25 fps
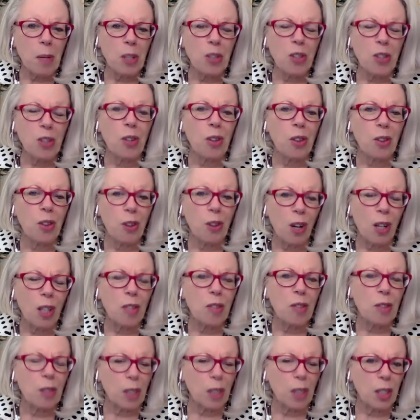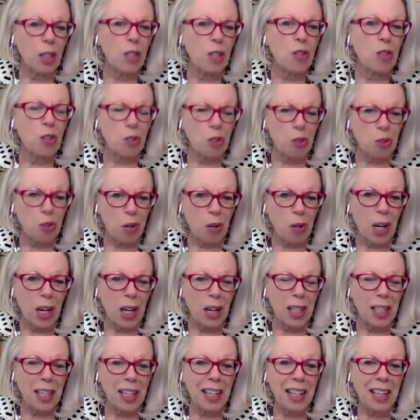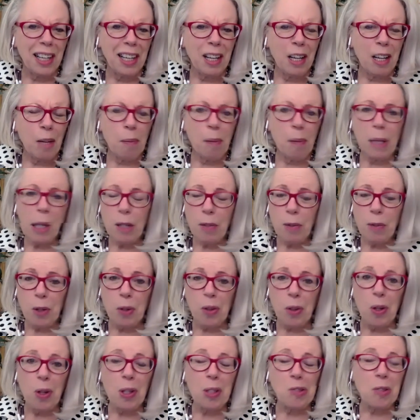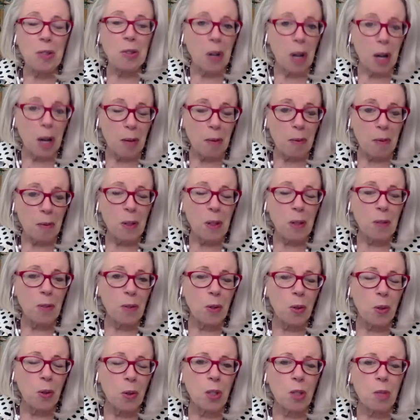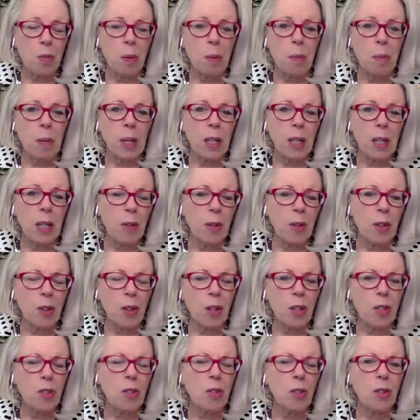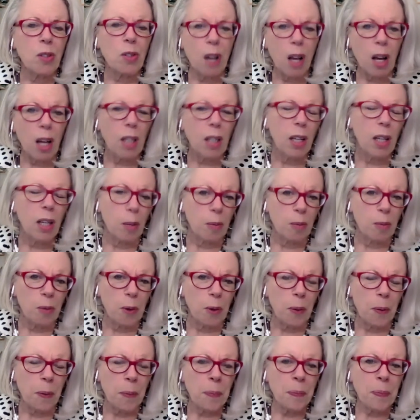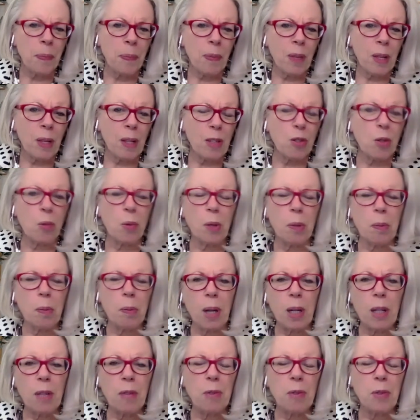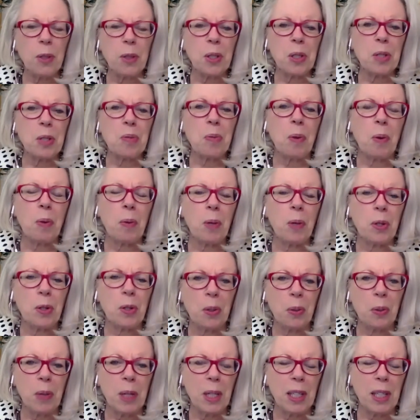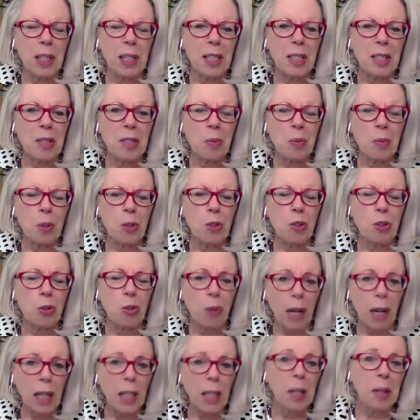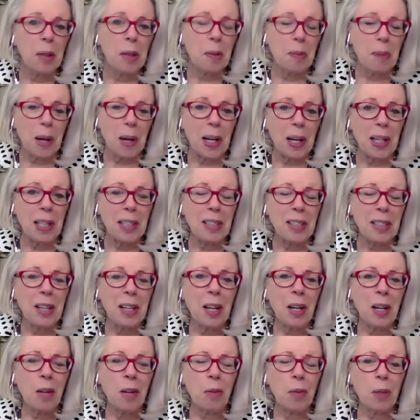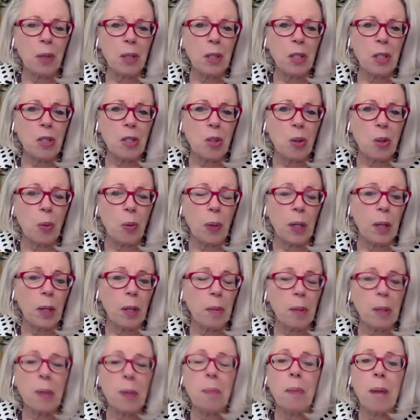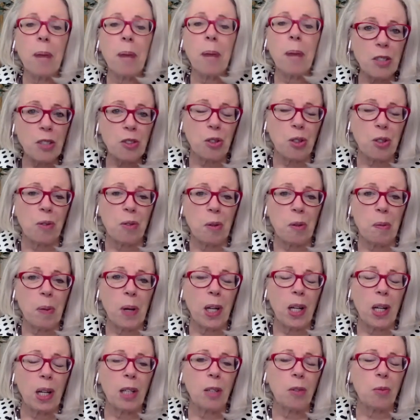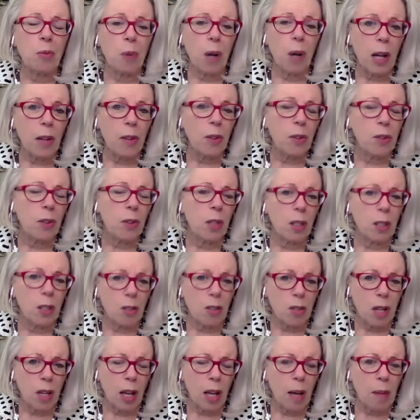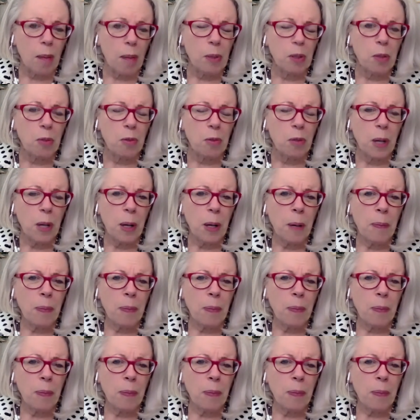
much our thoughts lead us astray. Many of our thoughts are helpful, of course, but many of our thoughts are not helpful. So with mindfulness, what we're doing is we're training the mind, really, so we can be the master of the mind rather than its captive.